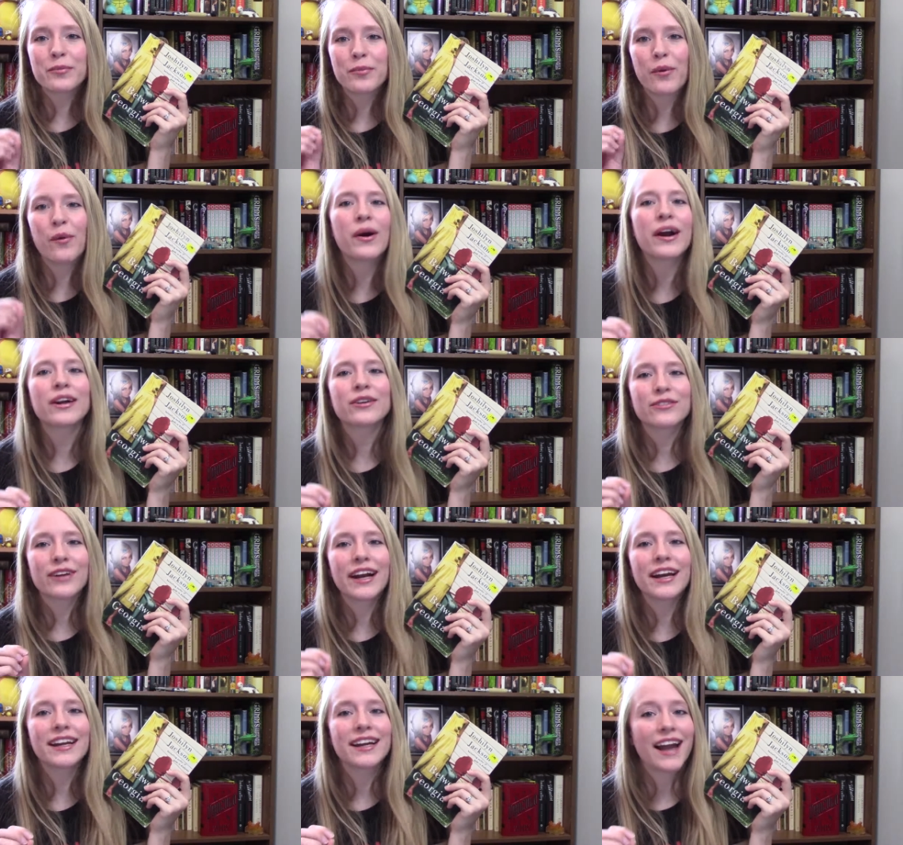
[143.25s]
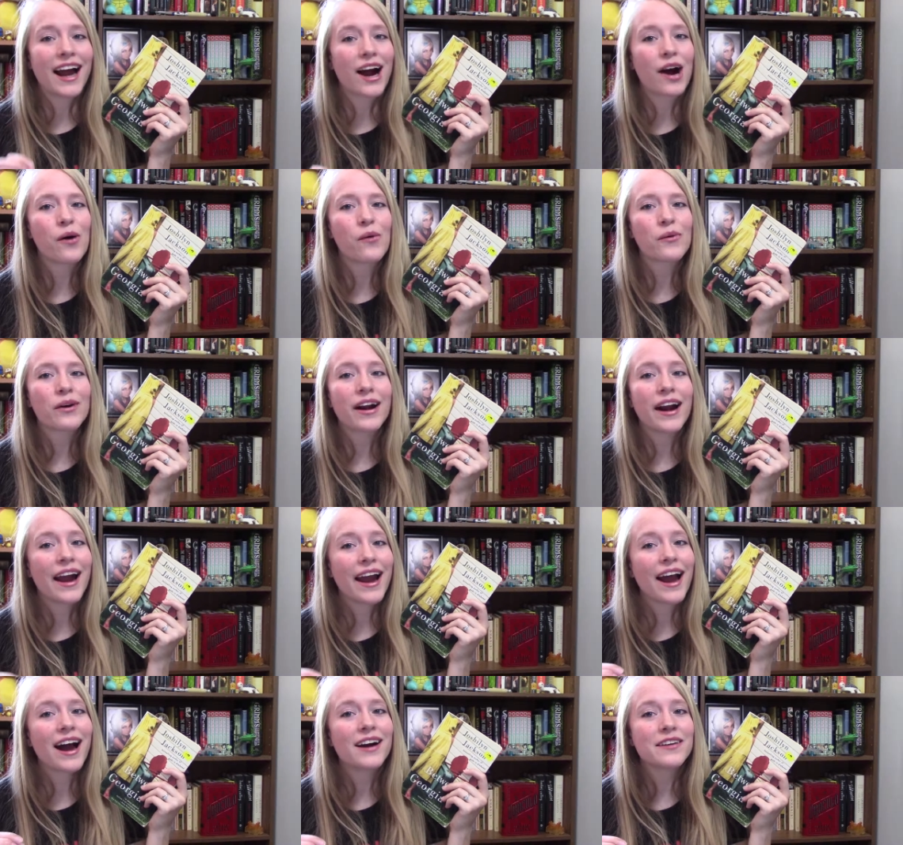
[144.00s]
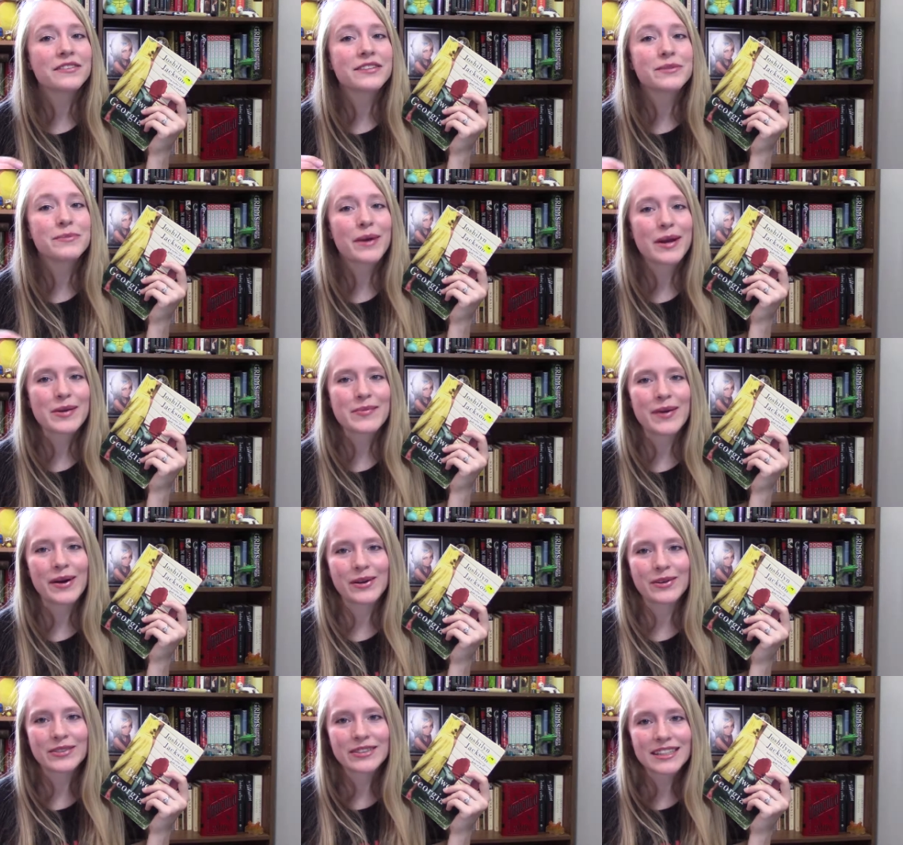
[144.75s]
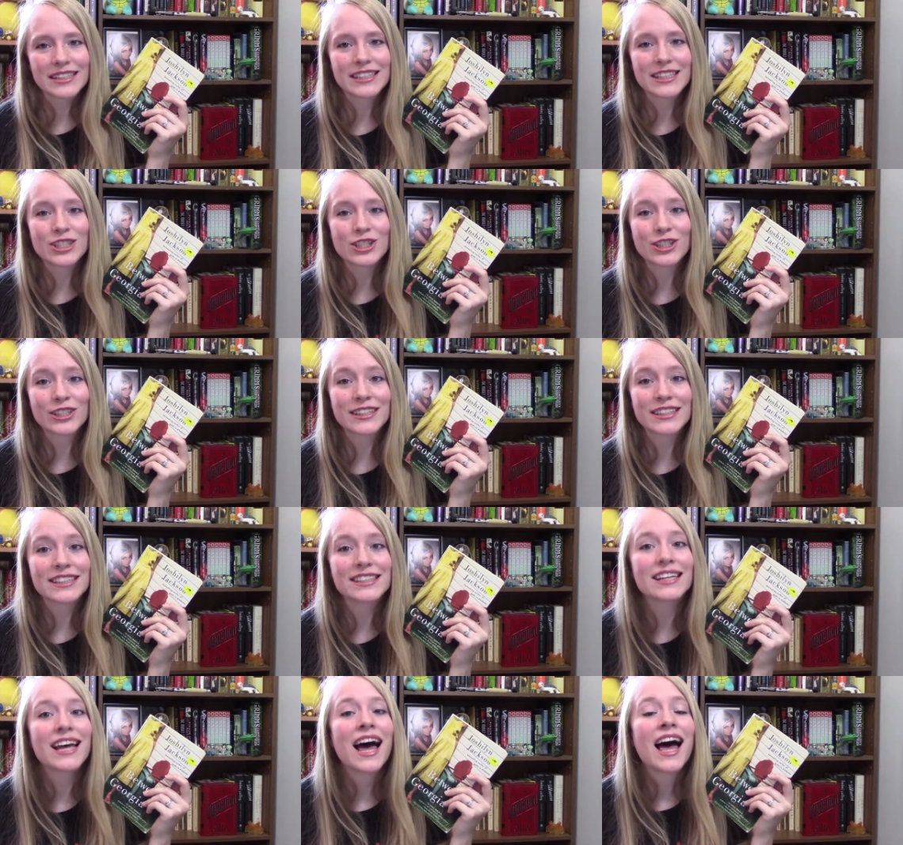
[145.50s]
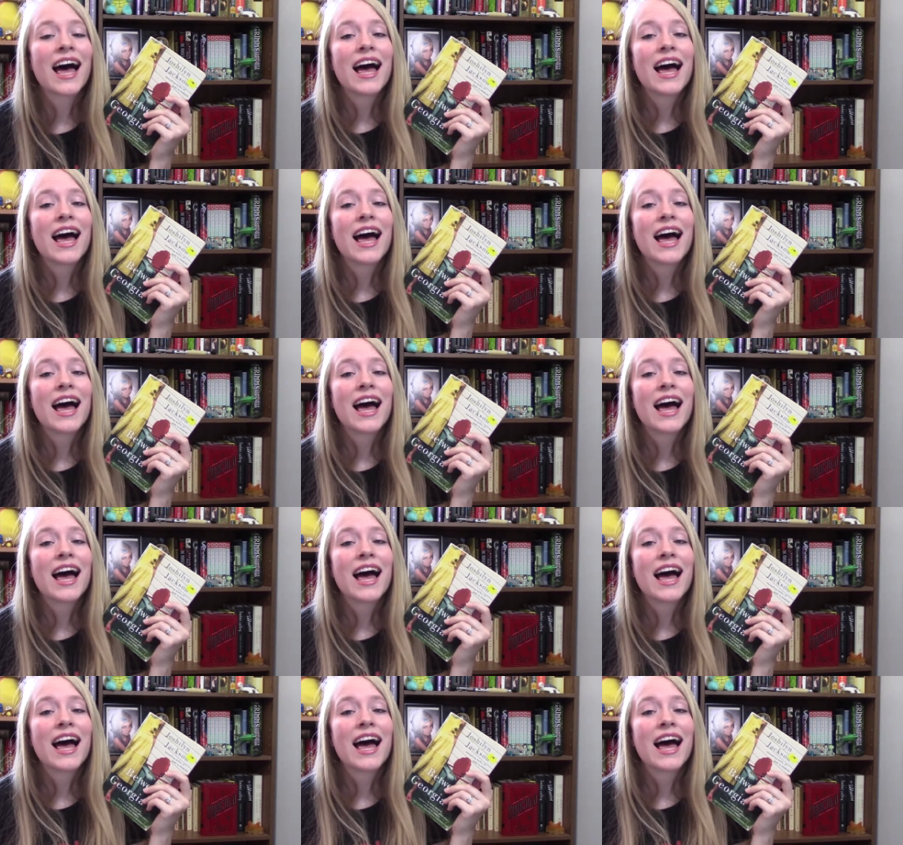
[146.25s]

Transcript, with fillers: point right now where I have to make my own decisions